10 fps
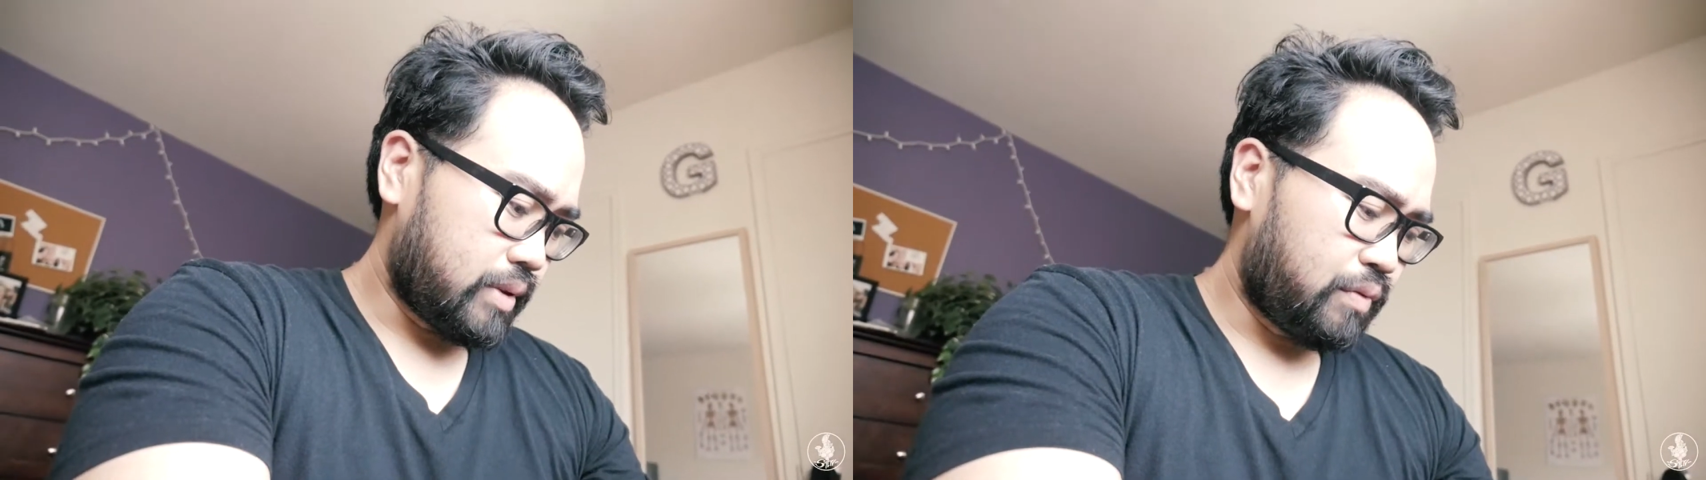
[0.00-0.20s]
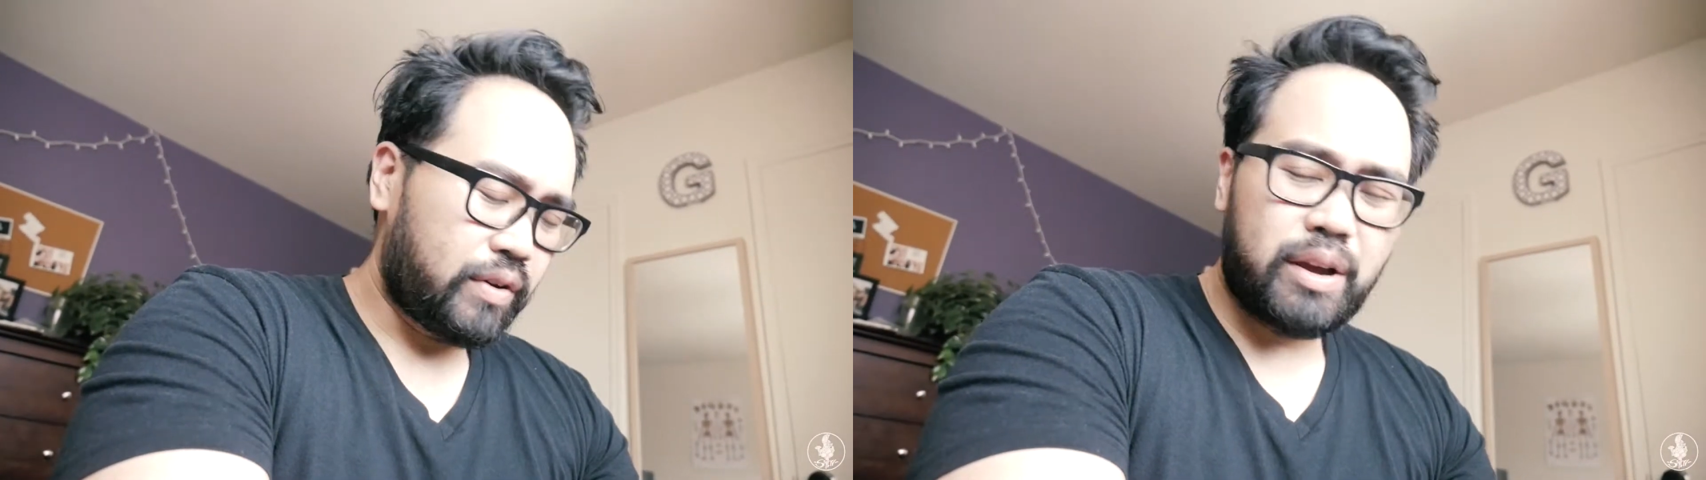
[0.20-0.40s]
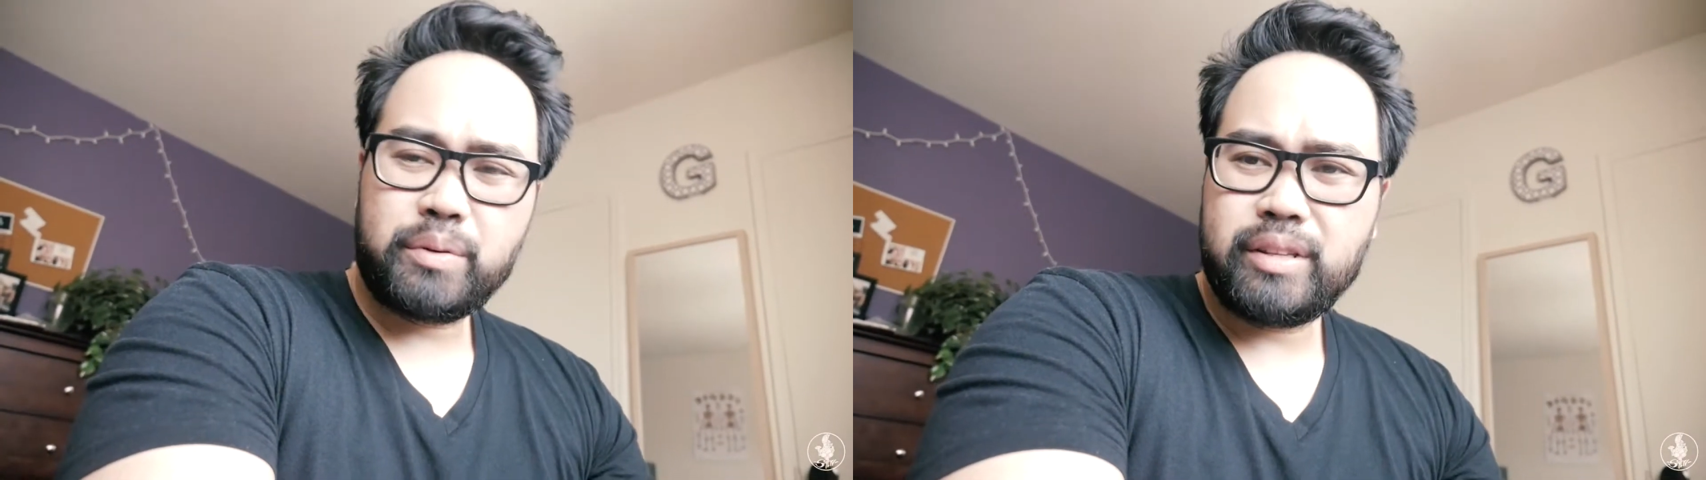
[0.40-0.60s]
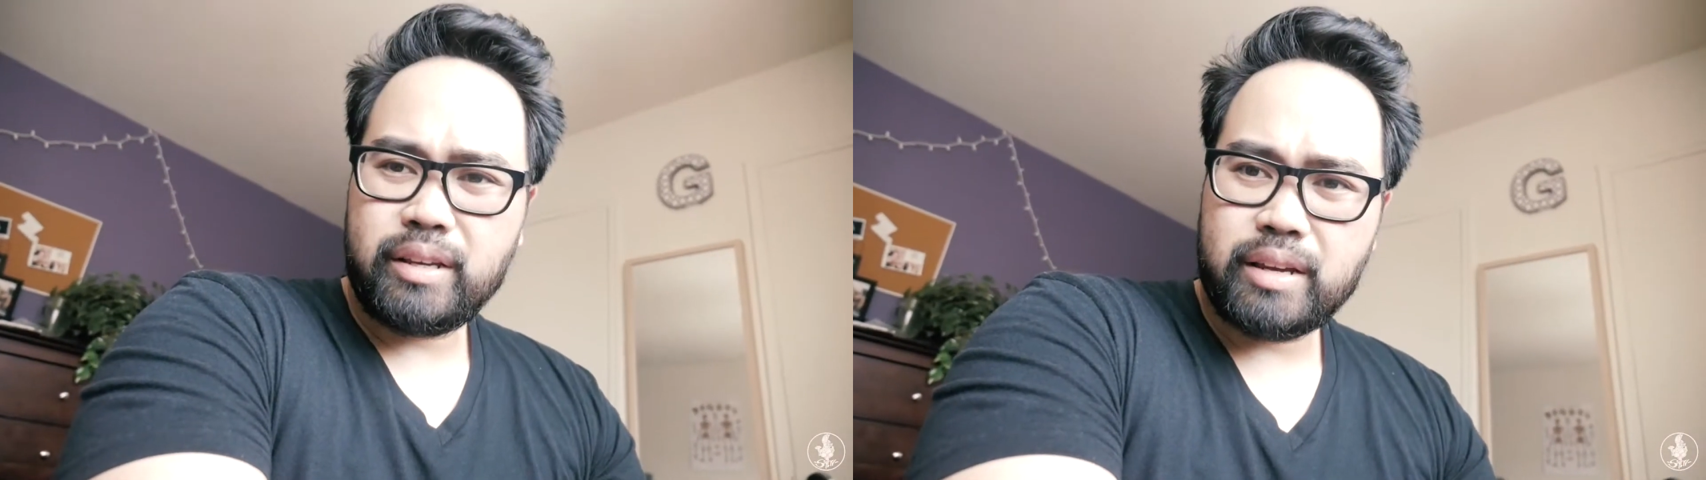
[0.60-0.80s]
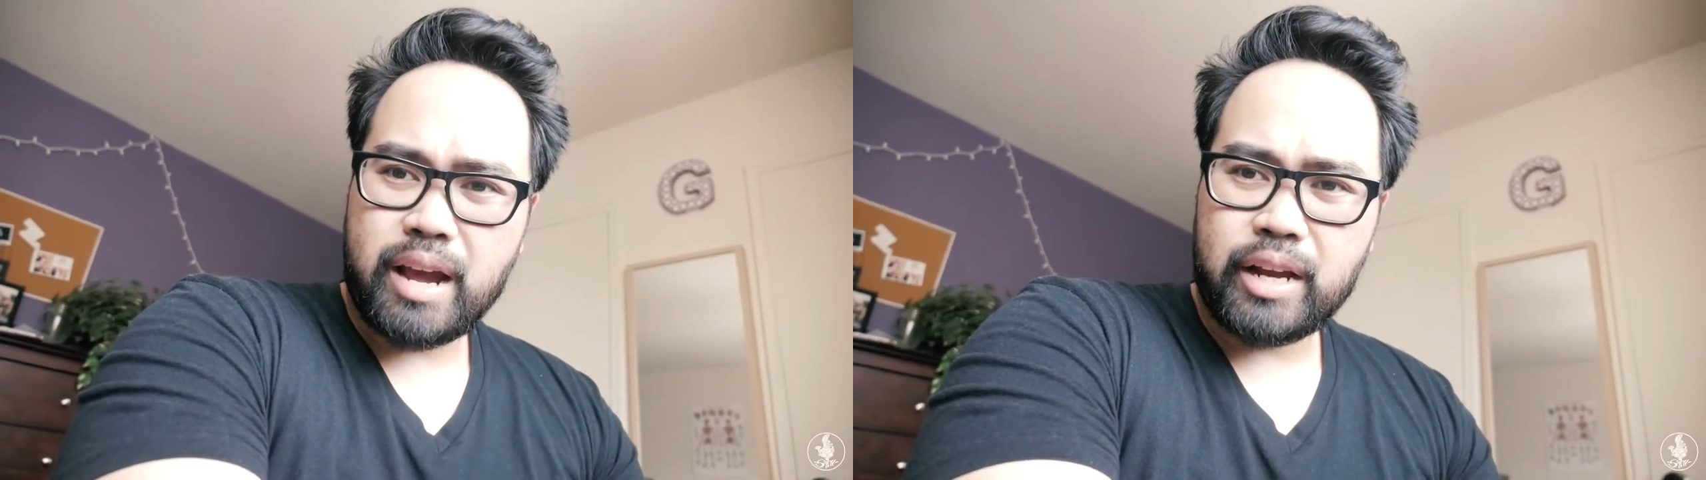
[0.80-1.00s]
I forgot what
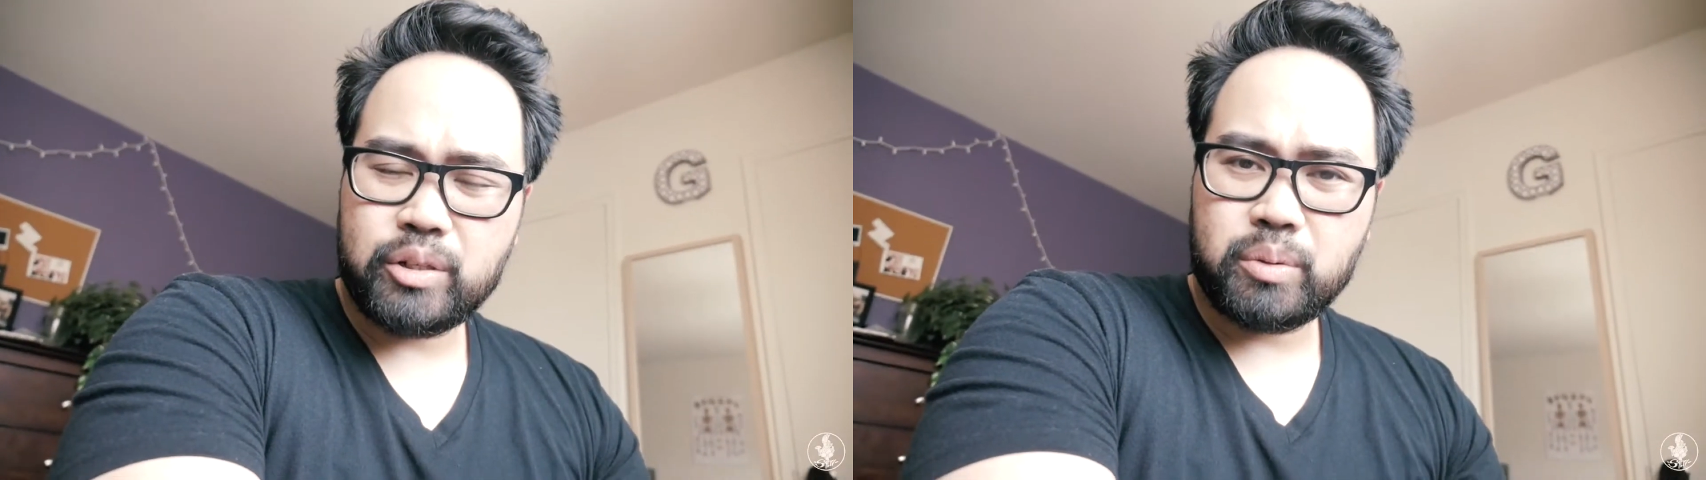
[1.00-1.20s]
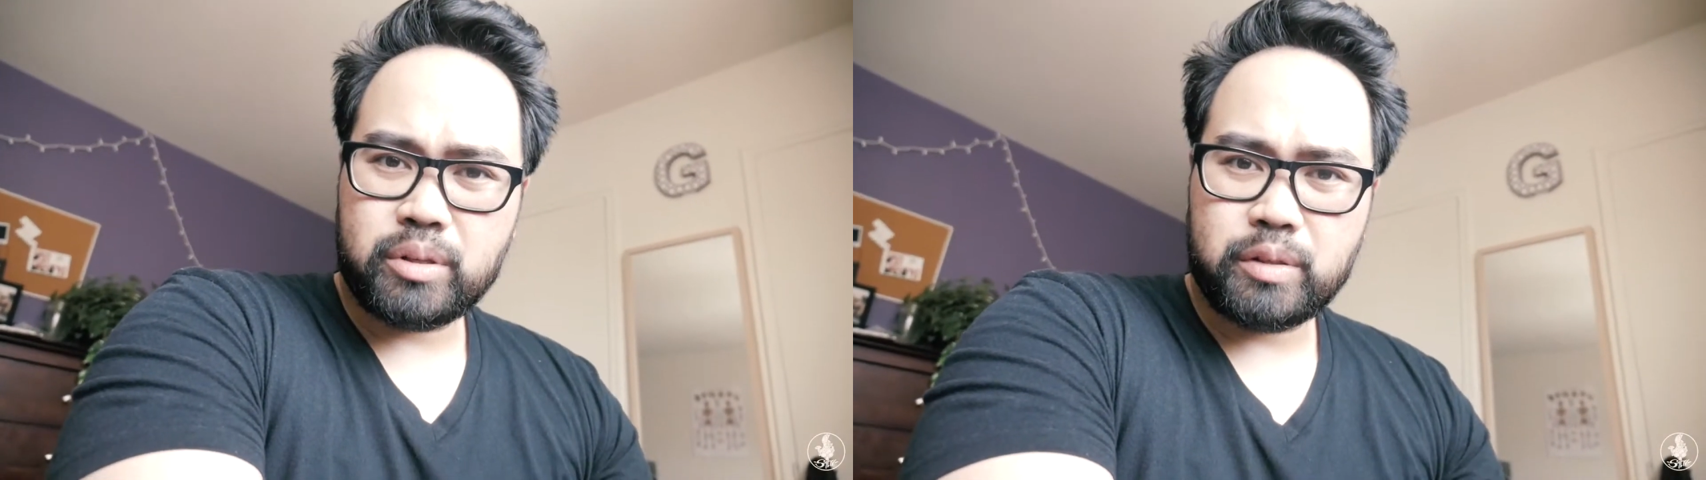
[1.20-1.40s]
the actual